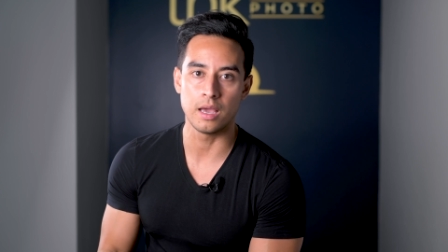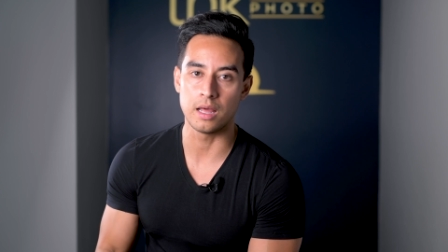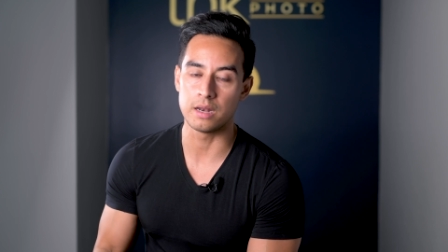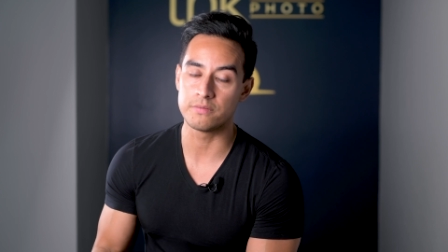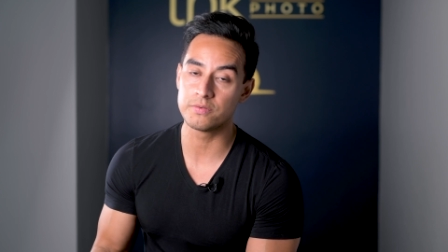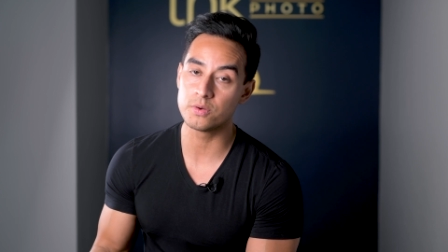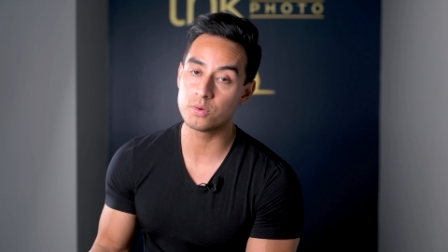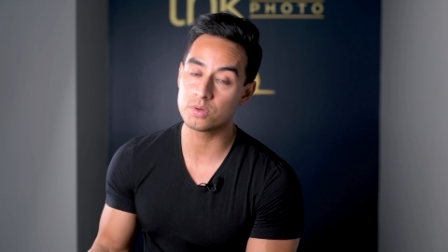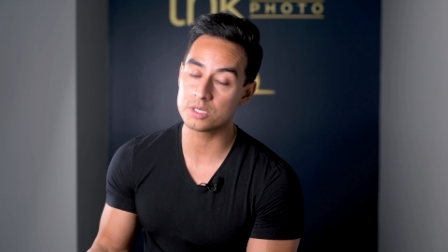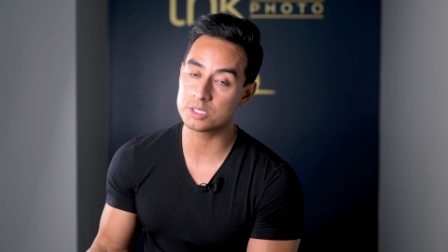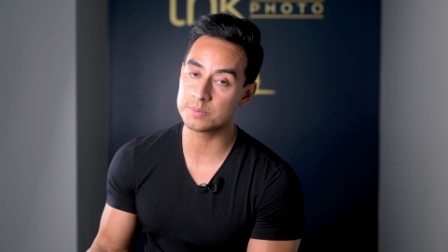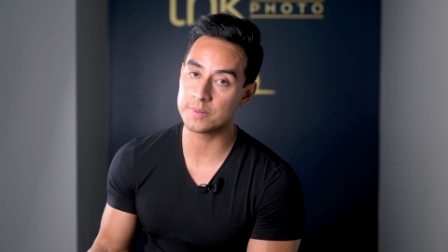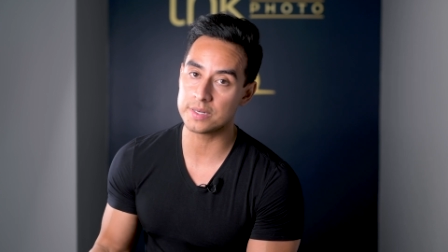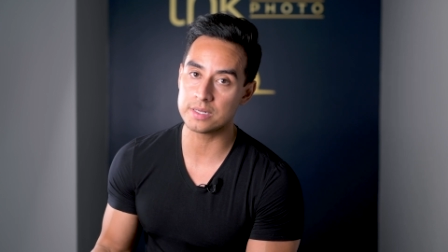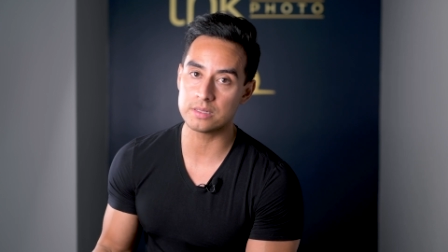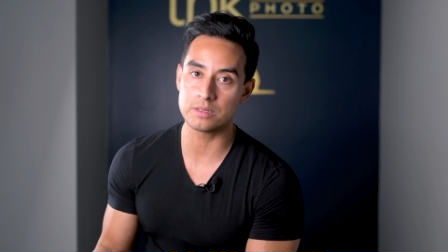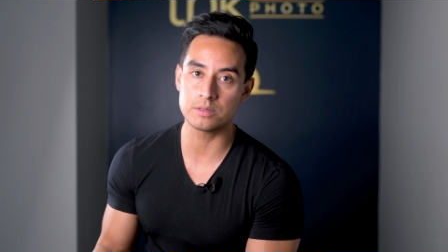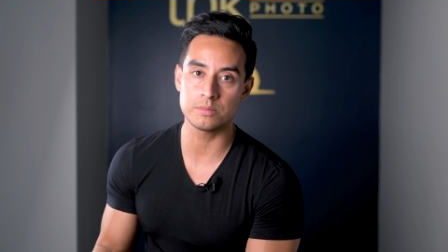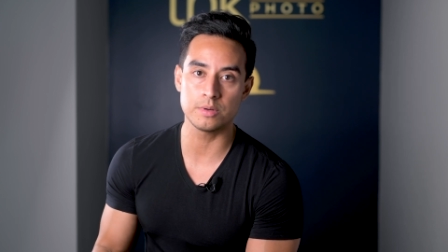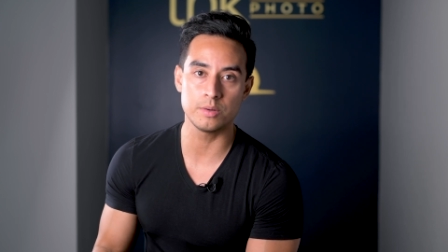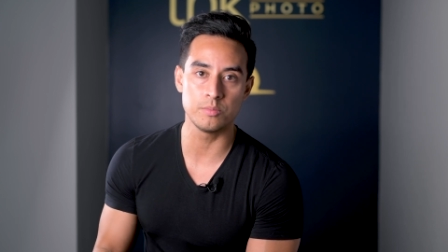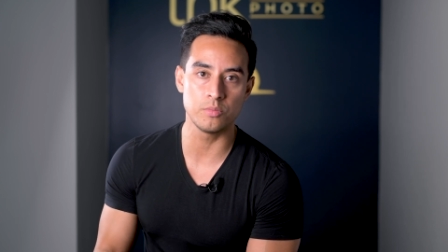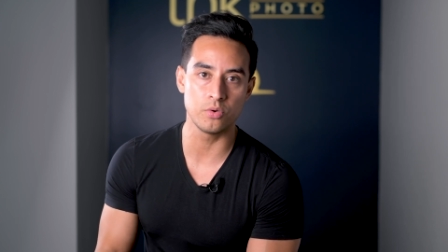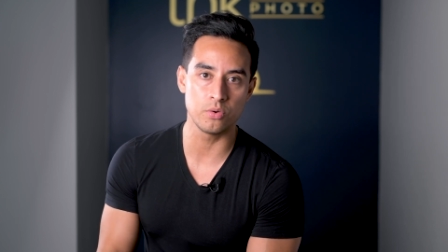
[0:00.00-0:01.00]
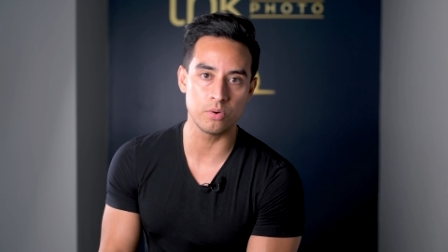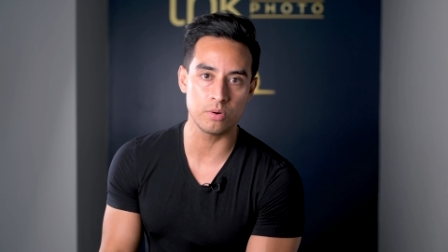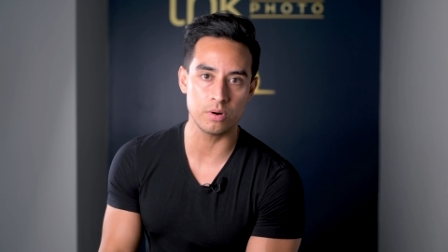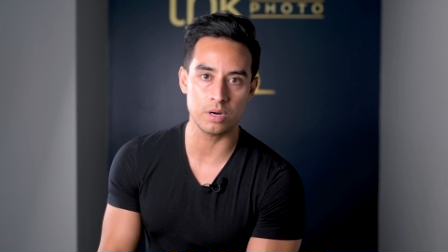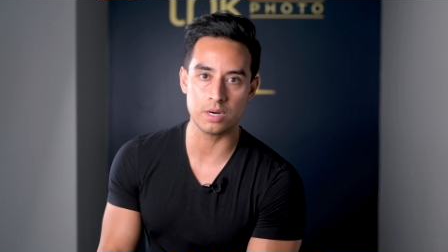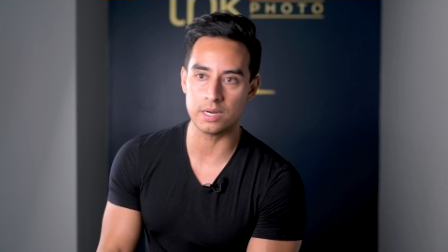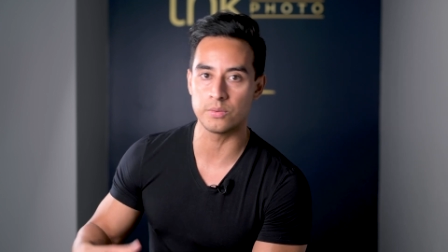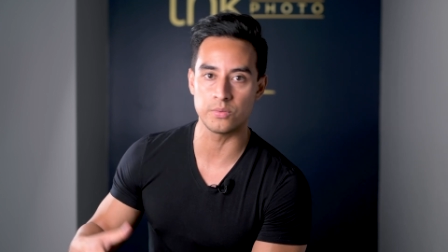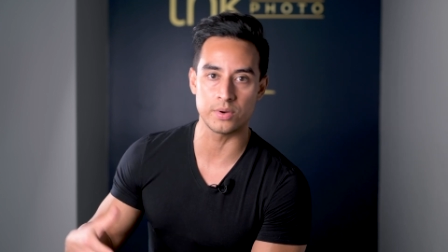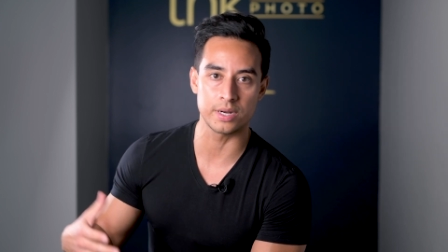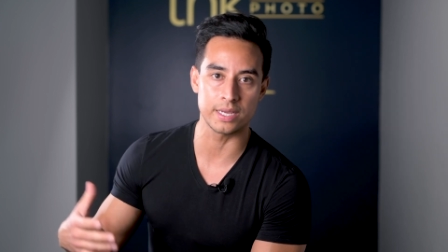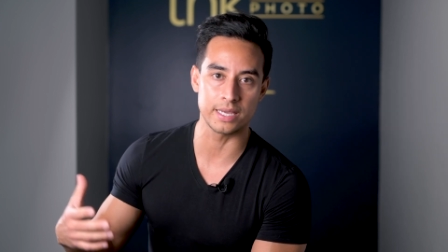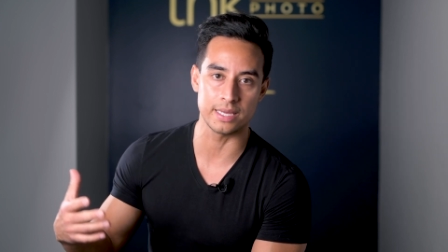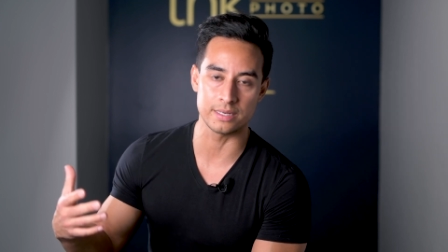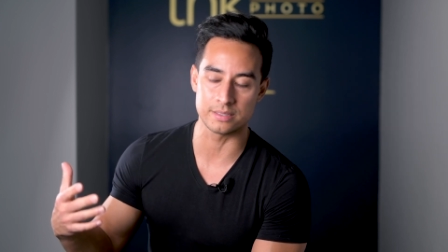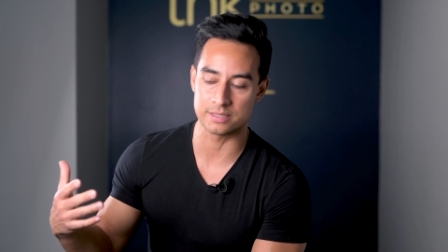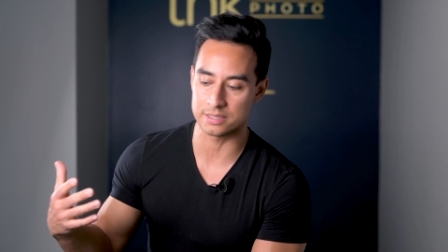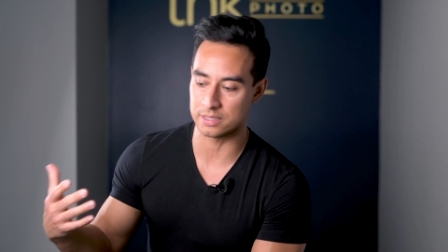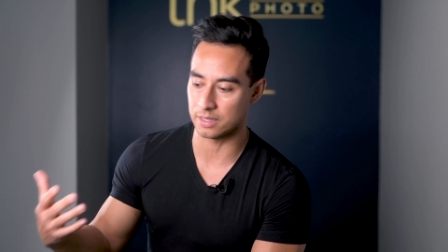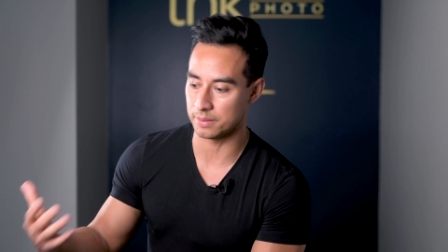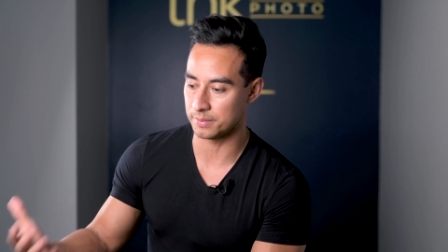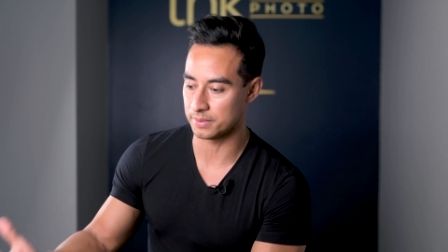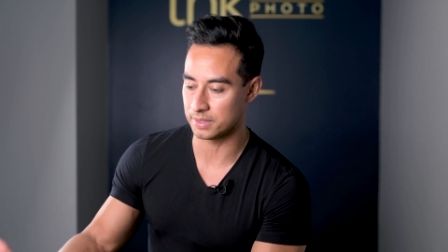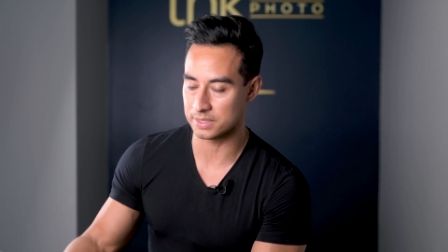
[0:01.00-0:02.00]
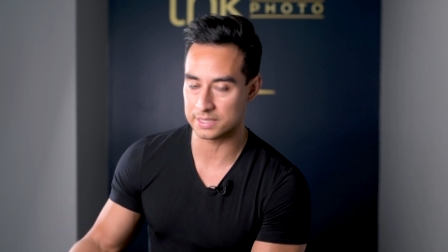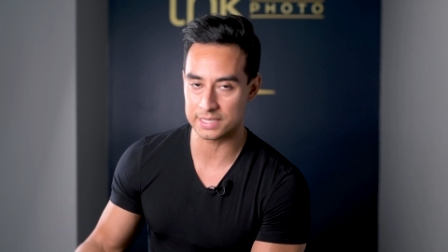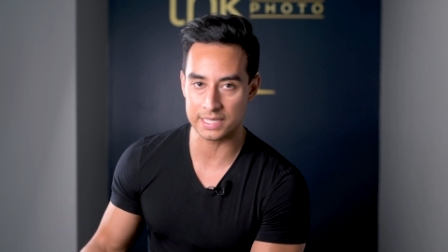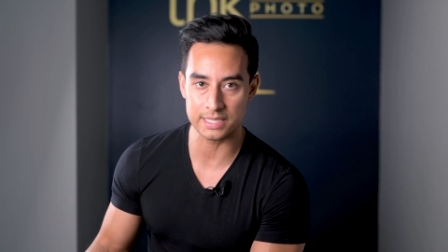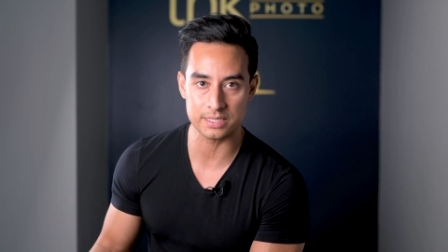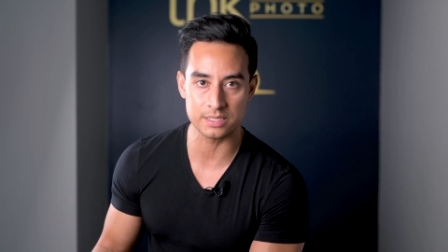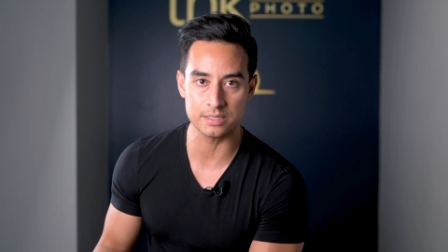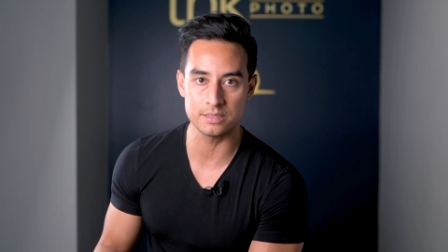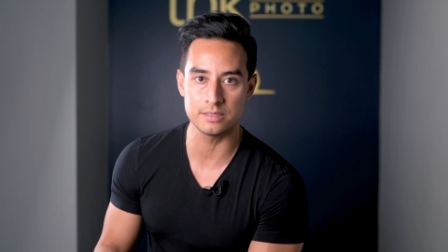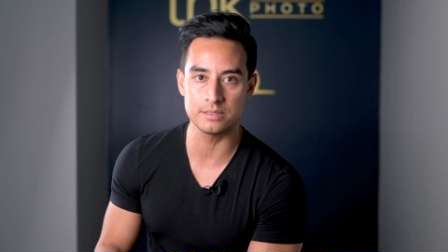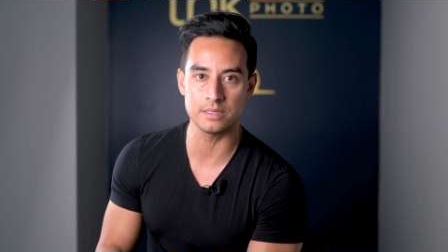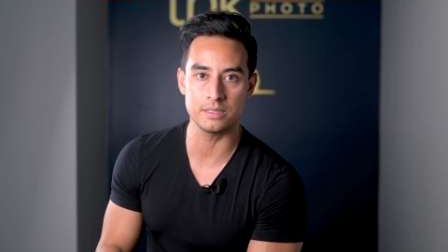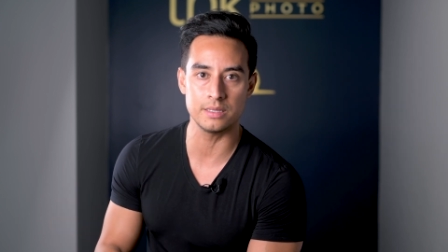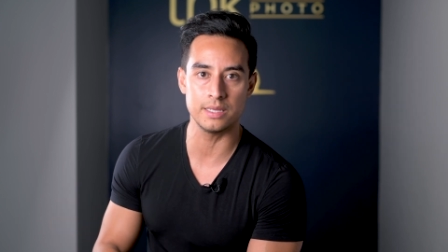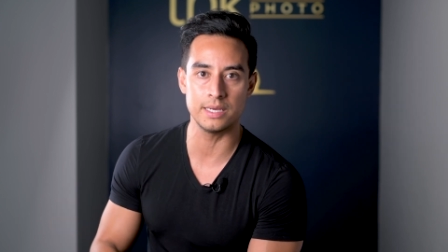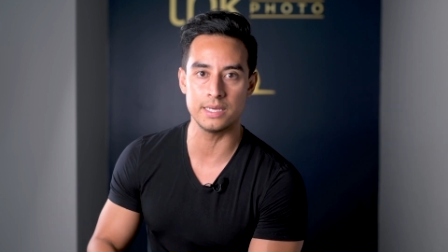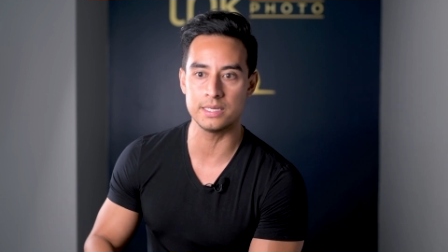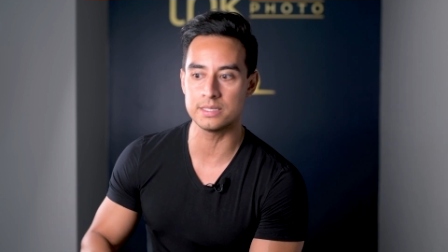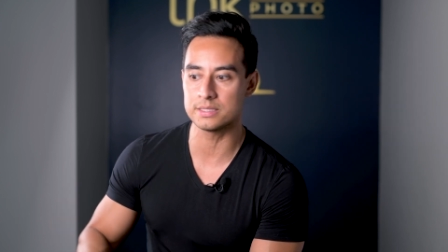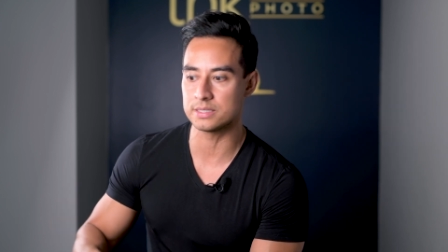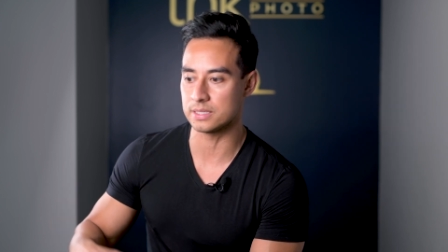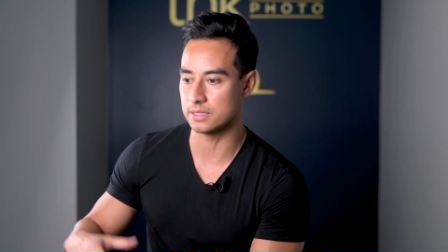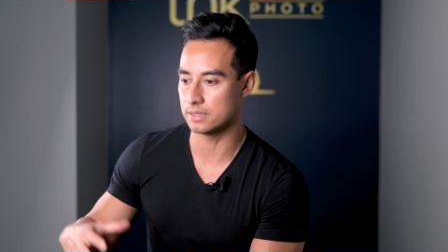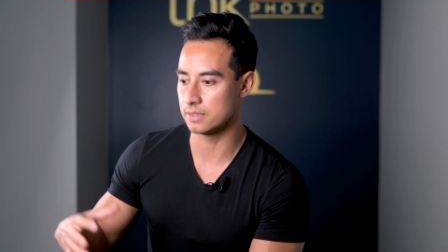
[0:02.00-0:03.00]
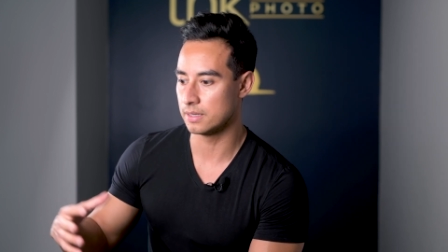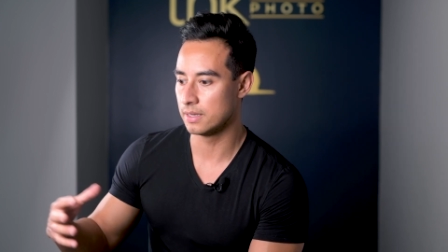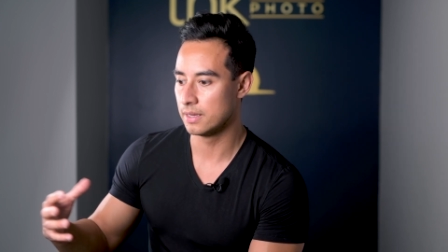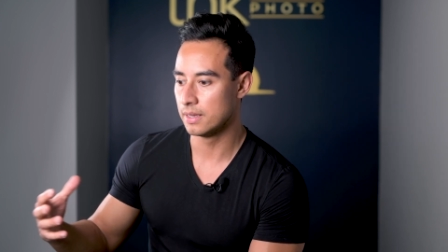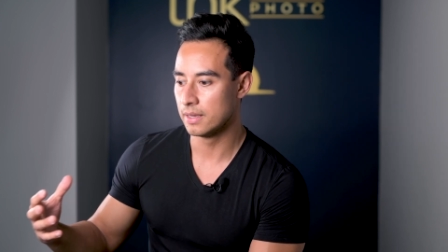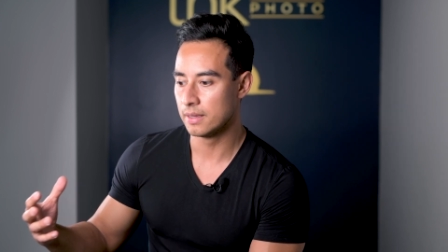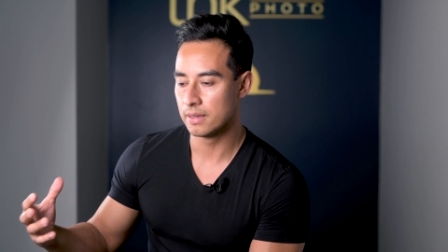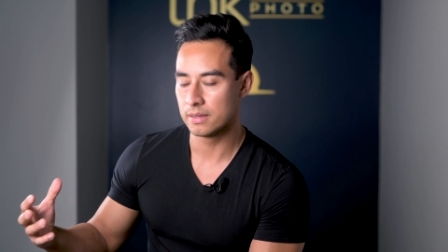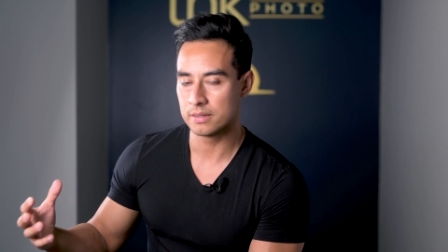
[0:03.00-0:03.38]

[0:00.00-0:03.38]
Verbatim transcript: And if you want to spend a little bit more, you want to get stabilization in the lens and